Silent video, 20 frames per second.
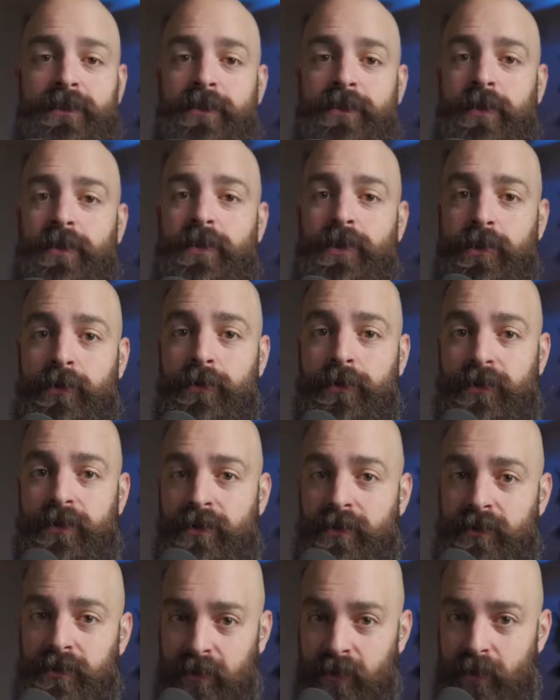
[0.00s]
which are
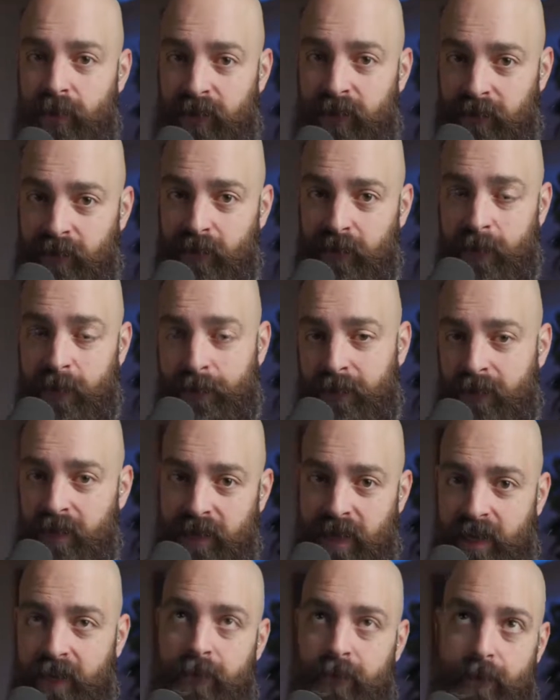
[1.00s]
used to encrypt the
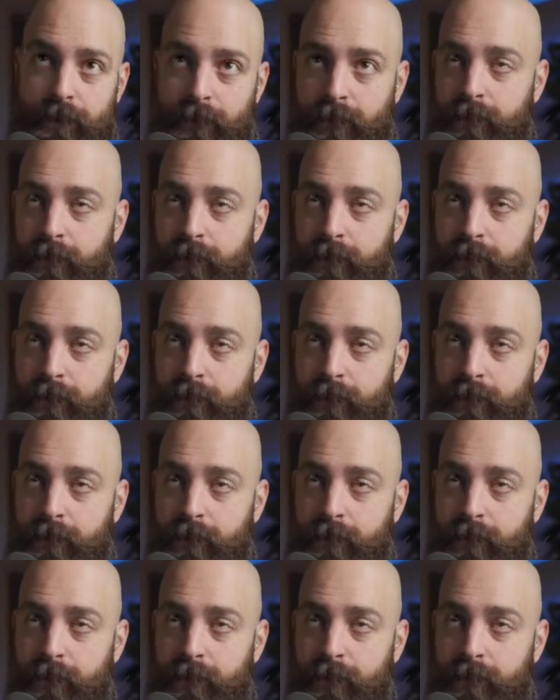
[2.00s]
data,